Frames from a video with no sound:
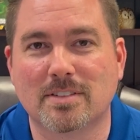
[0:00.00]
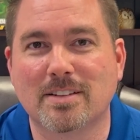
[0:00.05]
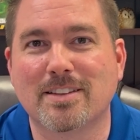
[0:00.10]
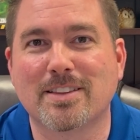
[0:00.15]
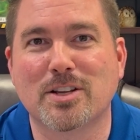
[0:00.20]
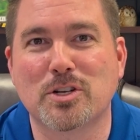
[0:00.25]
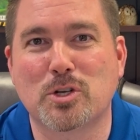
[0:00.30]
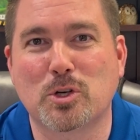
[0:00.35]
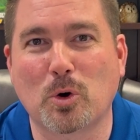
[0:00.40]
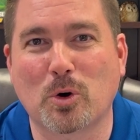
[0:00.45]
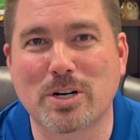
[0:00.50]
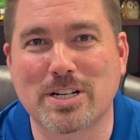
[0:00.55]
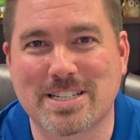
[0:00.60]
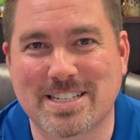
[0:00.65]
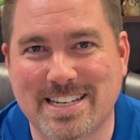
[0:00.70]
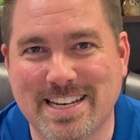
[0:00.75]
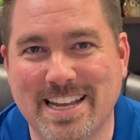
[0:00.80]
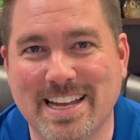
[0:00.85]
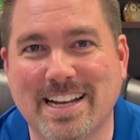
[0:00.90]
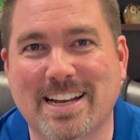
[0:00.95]
the short
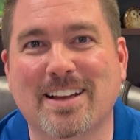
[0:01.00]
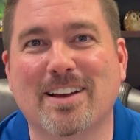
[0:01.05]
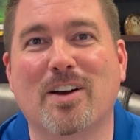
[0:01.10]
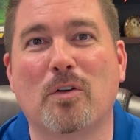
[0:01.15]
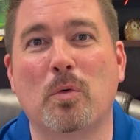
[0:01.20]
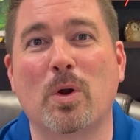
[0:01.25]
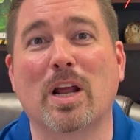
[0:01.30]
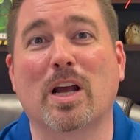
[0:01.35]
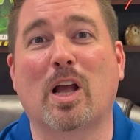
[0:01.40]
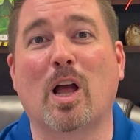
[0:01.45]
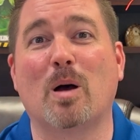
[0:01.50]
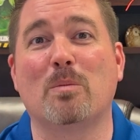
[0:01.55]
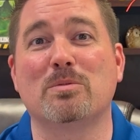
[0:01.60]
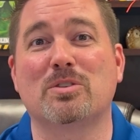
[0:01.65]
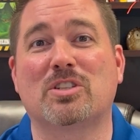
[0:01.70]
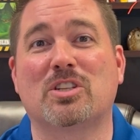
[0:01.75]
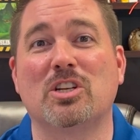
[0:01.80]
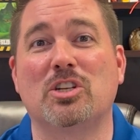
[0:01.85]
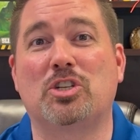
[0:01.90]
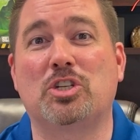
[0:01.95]
stick when it comes
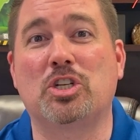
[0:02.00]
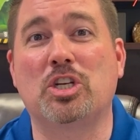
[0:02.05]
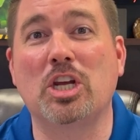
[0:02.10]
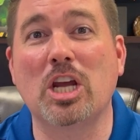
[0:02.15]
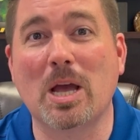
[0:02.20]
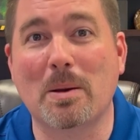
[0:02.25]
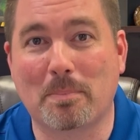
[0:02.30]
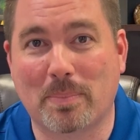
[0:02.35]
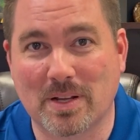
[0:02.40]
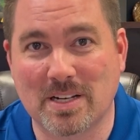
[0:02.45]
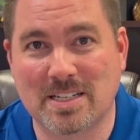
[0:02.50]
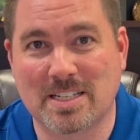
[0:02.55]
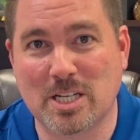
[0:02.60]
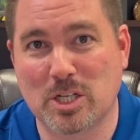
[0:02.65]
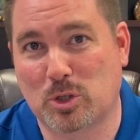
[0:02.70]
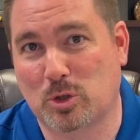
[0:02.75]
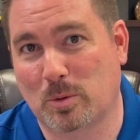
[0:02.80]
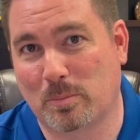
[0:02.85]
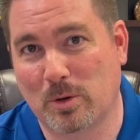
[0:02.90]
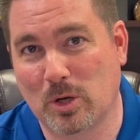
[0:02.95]
to chip
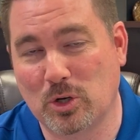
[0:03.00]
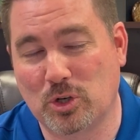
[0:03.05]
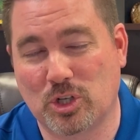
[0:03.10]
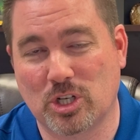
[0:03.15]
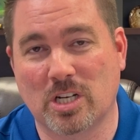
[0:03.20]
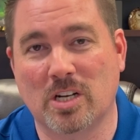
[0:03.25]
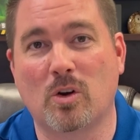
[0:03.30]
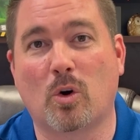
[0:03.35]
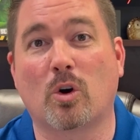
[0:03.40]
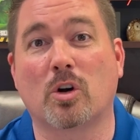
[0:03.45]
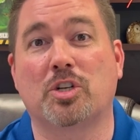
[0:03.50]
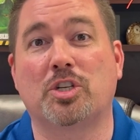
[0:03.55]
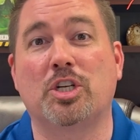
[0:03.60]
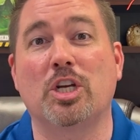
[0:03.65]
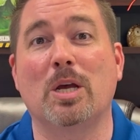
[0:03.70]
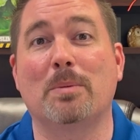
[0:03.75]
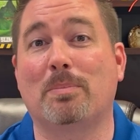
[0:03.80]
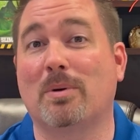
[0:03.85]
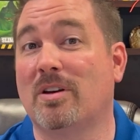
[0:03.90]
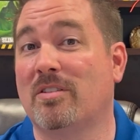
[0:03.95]
distribution or
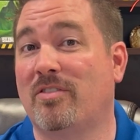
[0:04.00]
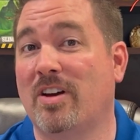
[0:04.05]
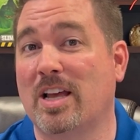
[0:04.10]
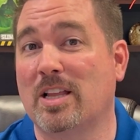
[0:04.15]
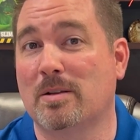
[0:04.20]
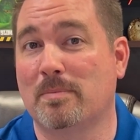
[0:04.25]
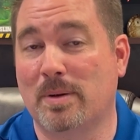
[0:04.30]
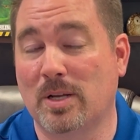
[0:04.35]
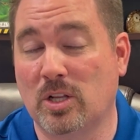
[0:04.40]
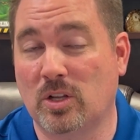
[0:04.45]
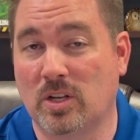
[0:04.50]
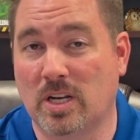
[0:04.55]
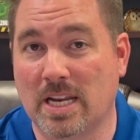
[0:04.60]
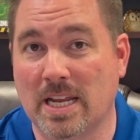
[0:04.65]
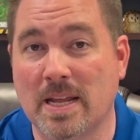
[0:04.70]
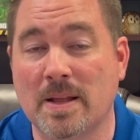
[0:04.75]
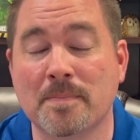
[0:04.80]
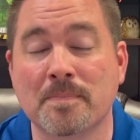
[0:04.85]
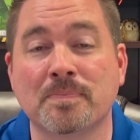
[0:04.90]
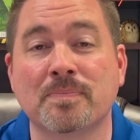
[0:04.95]
chip availability.